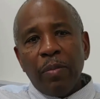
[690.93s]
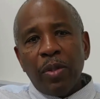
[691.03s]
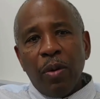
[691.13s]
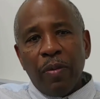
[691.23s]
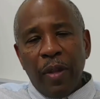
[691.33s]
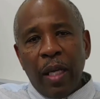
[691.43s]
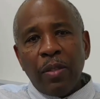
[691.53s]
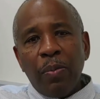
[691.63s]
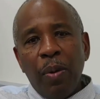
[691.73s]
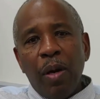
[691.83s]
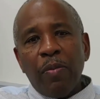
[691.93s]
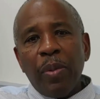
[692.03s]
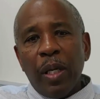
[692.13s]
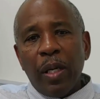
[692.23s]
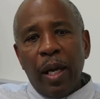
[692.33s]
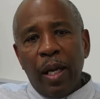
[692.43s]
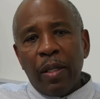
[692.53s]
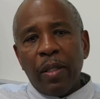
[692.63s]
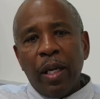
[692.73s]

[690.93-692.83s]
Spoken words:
So if that's a part of being ahead of the